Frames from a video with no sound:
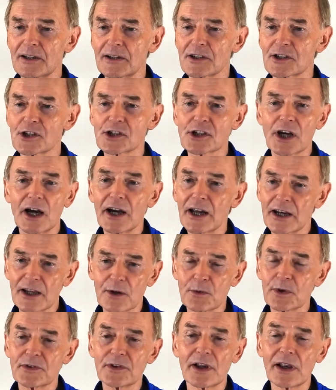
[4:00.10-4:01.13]

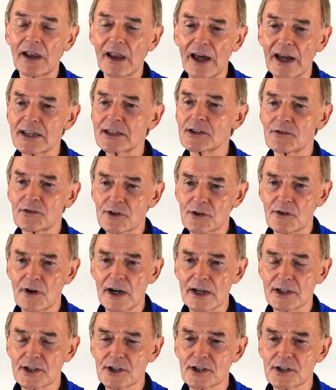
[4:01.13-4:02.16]
shining with the light of
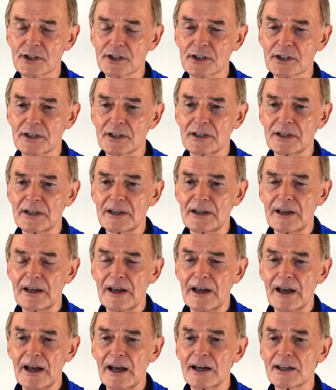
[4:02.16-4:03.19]
Christ,
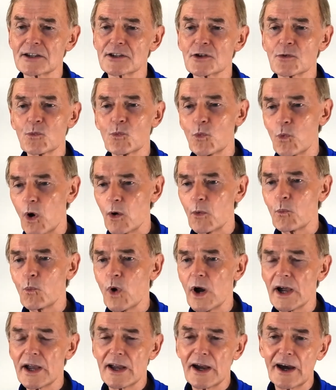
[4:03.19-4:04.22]
and one
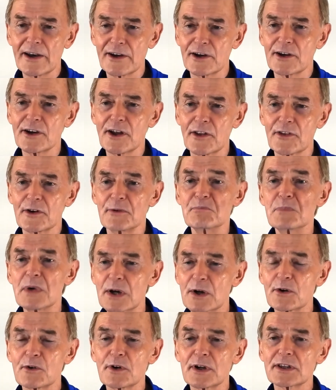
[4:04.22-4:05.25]
way and another
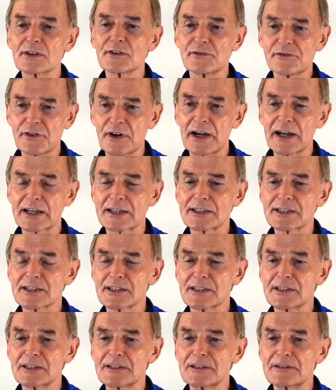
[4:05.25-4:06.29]
mirroring the
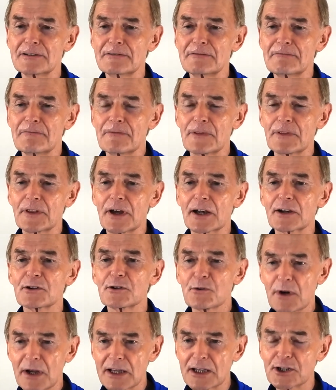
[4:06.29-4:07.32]
fact that
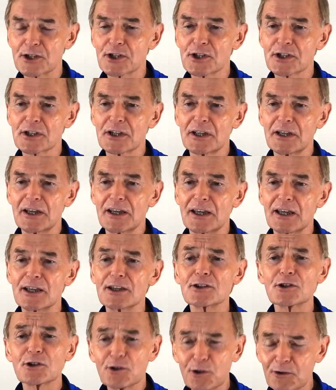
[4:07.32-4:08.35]
grace
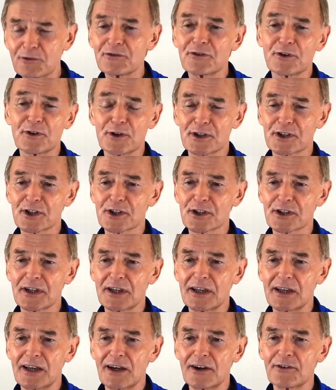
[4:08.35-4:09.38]
is good for us,
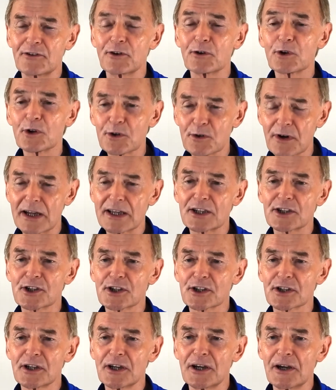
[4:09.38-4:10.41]
for
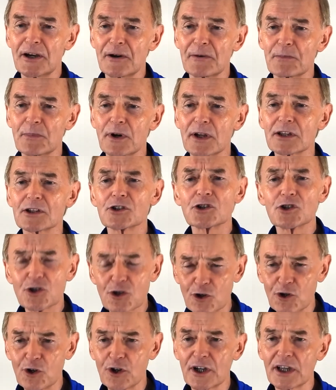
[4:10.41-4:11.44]
grace brings
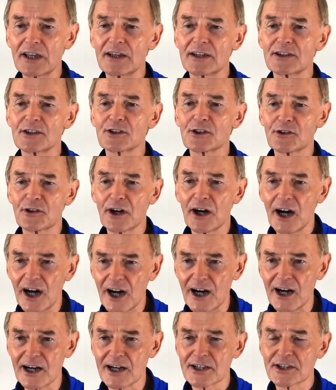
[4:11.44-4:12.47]
joy to the
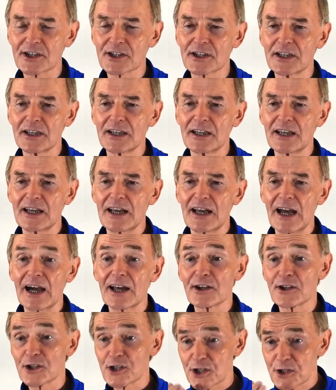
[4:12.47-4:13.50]
heart
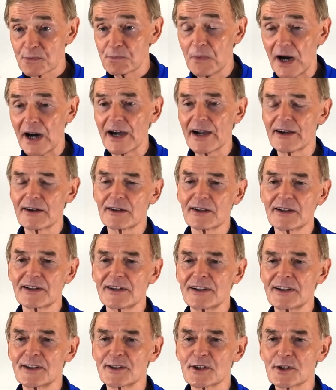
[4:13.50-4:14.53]
and a smile
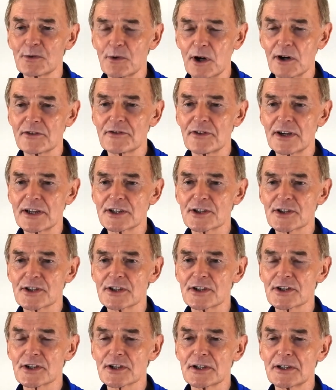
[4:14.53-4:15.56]
to our
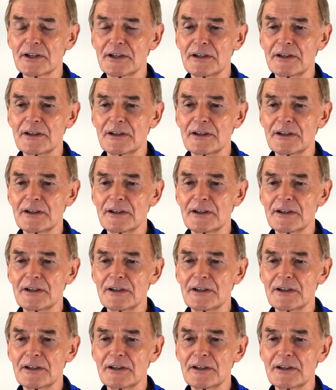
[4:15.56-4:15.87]
faces.